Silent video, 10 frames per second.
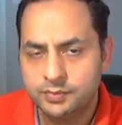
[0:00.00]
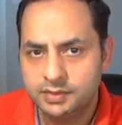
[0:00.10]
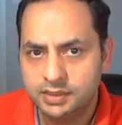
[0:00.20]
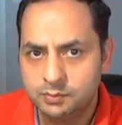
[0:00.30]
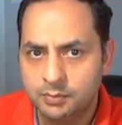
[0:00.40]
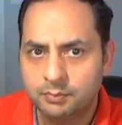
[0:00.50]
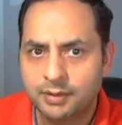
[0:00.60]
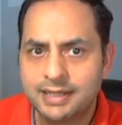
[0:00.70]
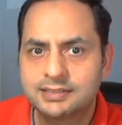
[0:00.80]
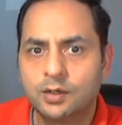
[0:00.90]
It
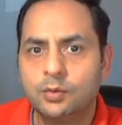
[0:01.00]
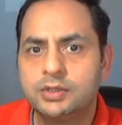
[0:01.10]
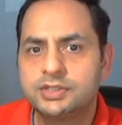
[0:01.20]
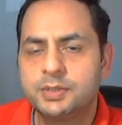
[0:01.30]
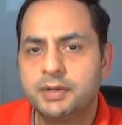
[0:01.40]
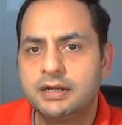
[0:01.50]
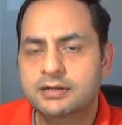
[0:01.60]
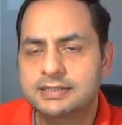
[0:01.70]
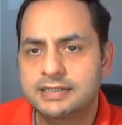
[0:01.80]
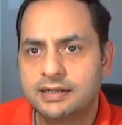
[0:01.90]
implies the ownership
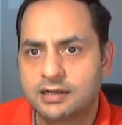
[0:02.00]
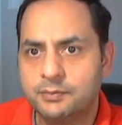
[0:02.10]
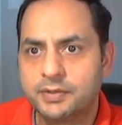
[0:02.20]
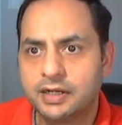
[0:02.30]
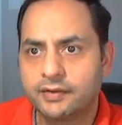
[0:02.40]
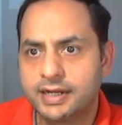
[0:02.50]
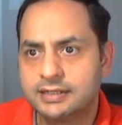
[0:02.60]
interest in a company, right?